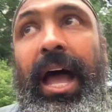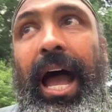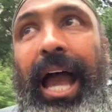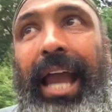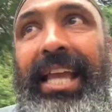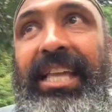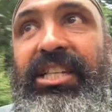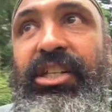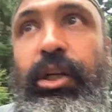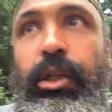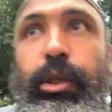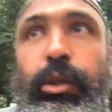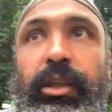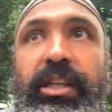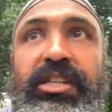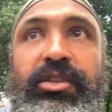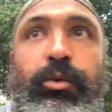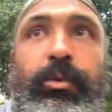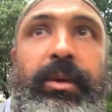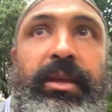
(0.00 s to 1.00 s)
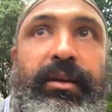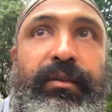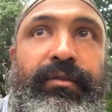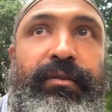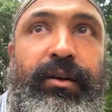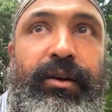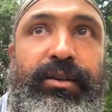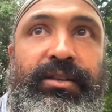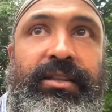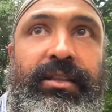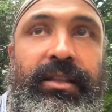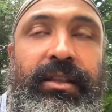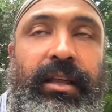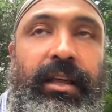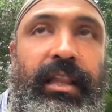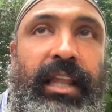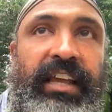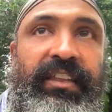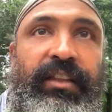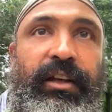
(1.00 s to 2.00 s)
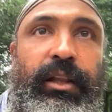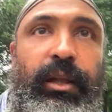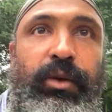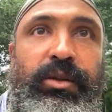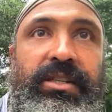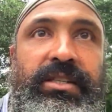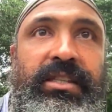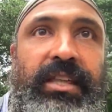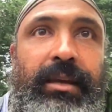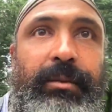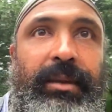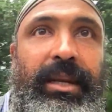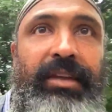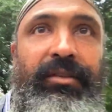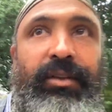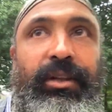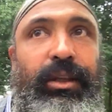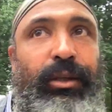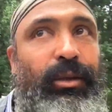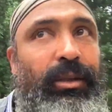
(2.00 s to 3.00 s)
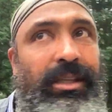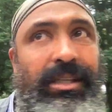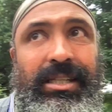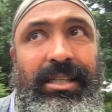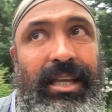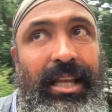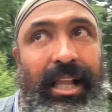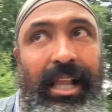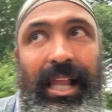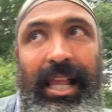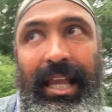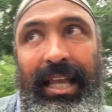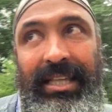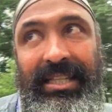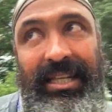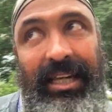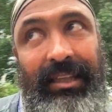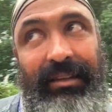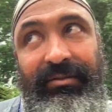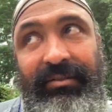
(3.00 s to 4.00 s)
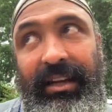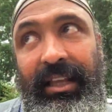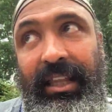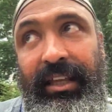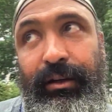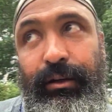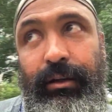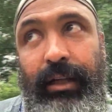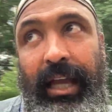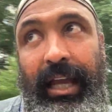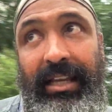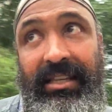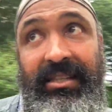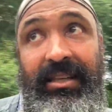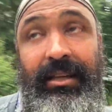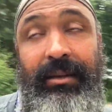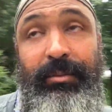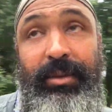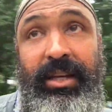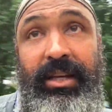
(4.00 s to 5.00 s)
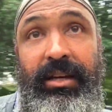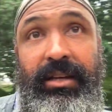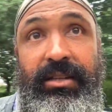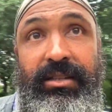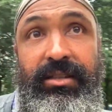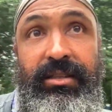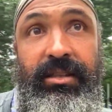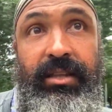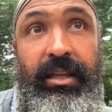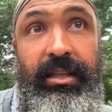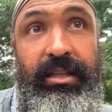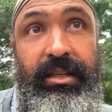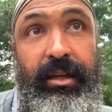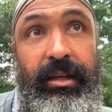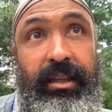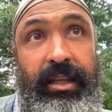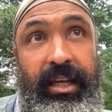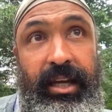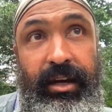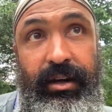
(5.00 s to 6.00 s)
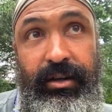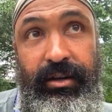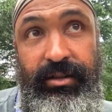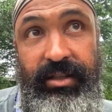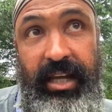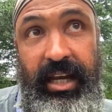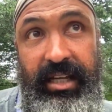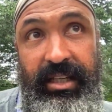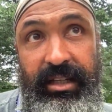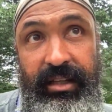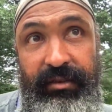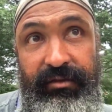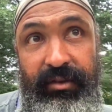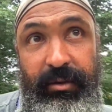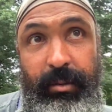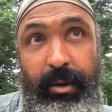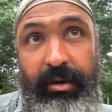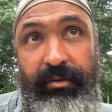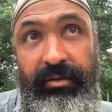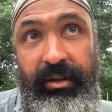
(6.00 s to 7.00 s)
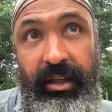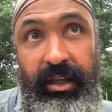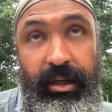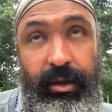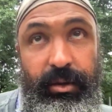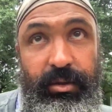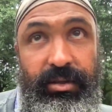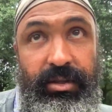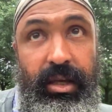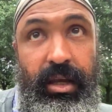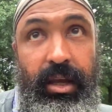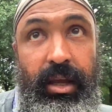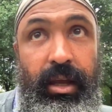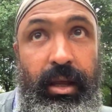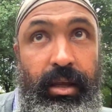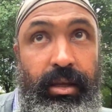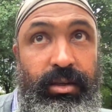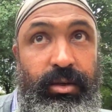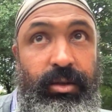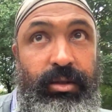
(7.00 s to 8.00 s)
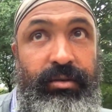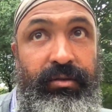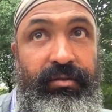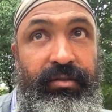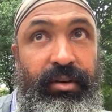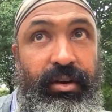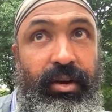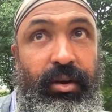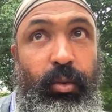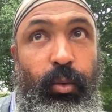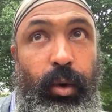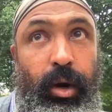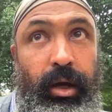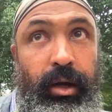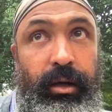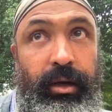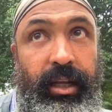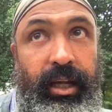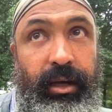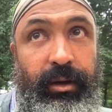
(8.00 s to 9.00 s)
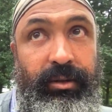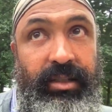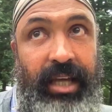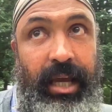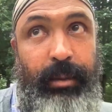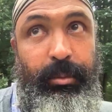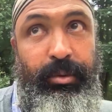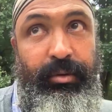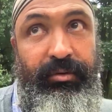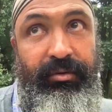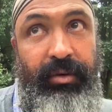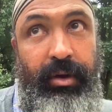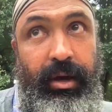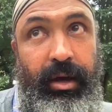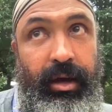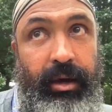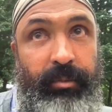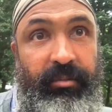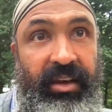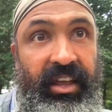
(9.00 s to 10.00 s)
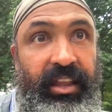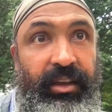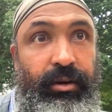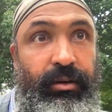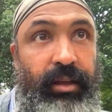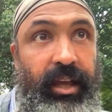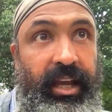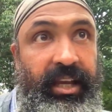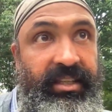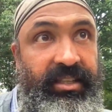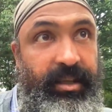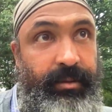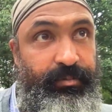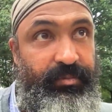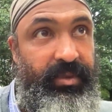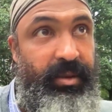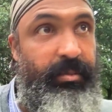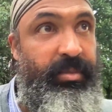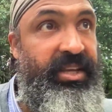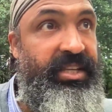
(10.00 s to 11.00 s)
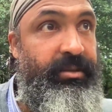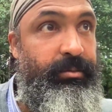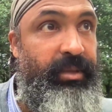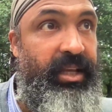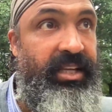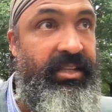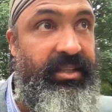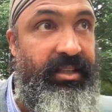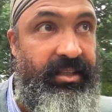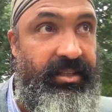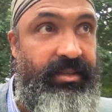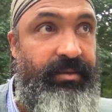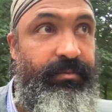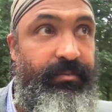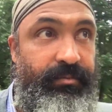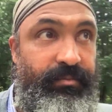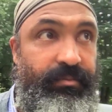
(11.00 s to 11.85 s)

I guess Clueless would be the closest thing, but even Clueless is not the Valley Girl accent, because the character is actually from Beverly Hills. So it's a very watered down type of Valley Girl accent. Peace and blessings.